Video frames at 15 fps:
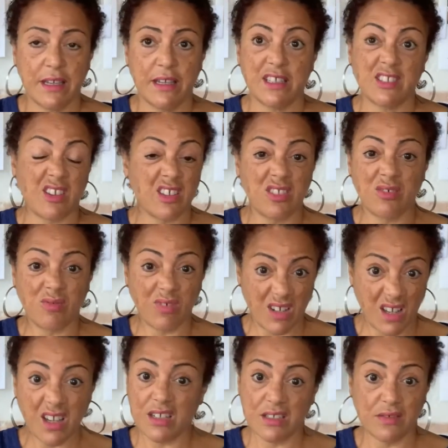So I thought, well,
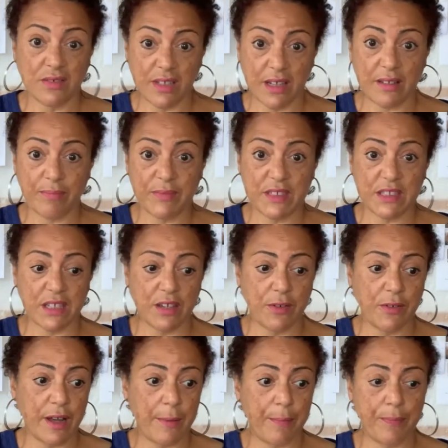I'm going to do that. So,
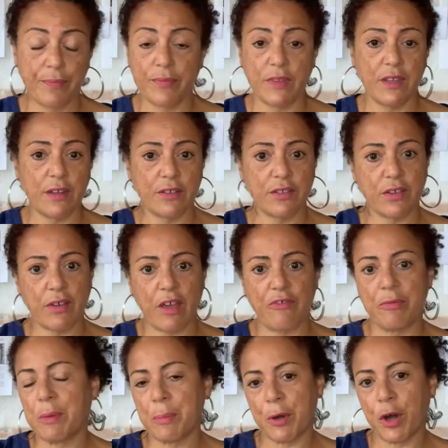don't ever
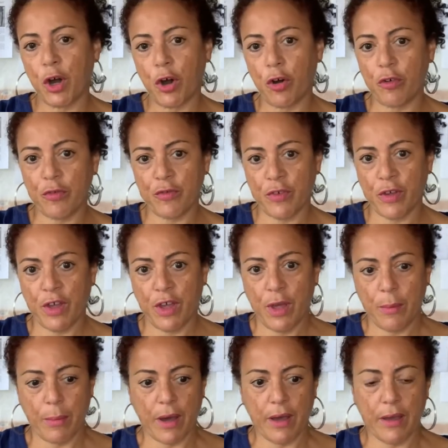be put off
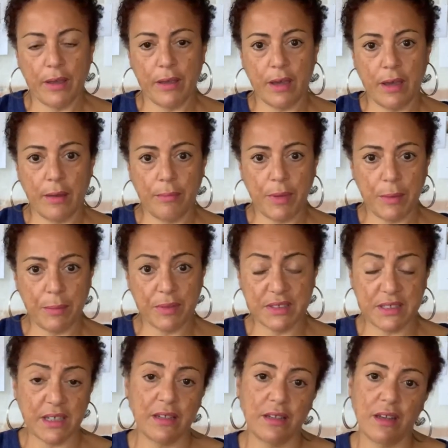by people
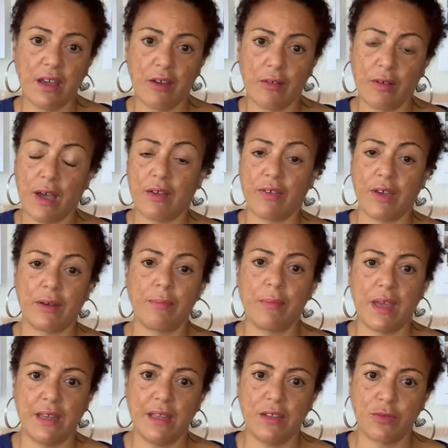saying no. I've had
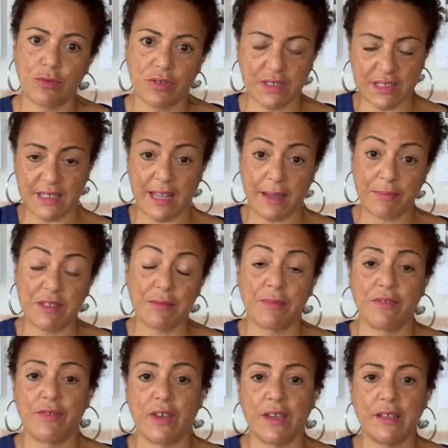many doors slammed in my
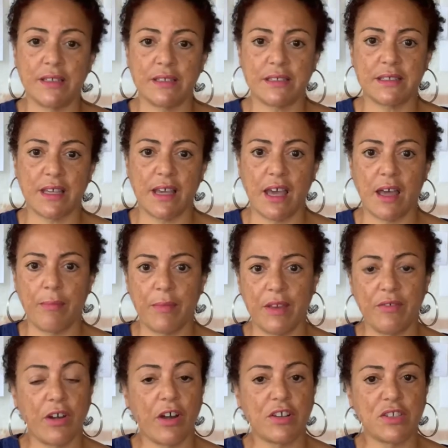face in
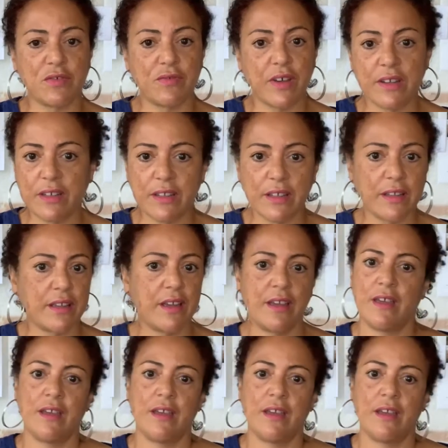regard to funding.